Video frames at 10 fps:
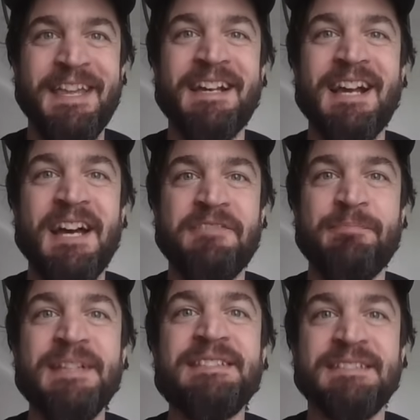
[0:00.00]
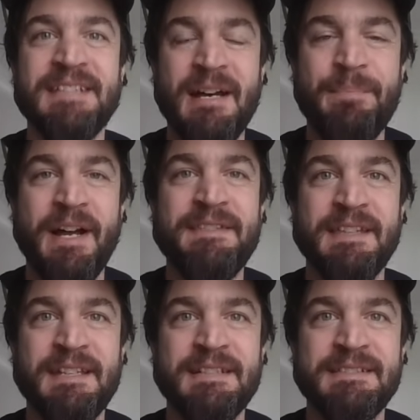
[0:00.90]
that kind of misstep, I
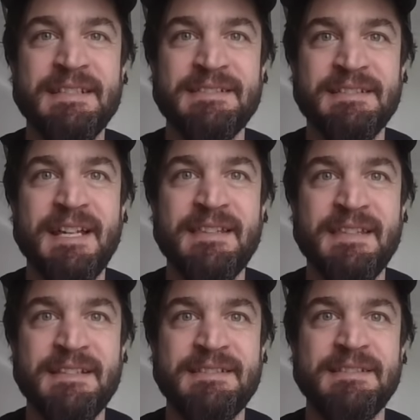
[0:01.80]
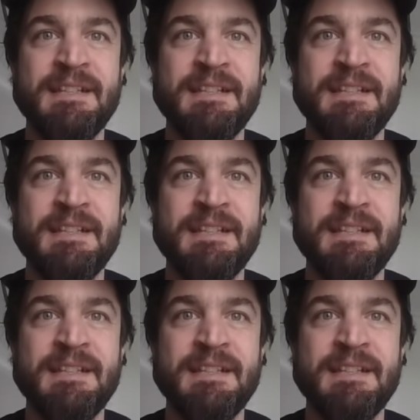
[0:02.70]
think, in a season like this.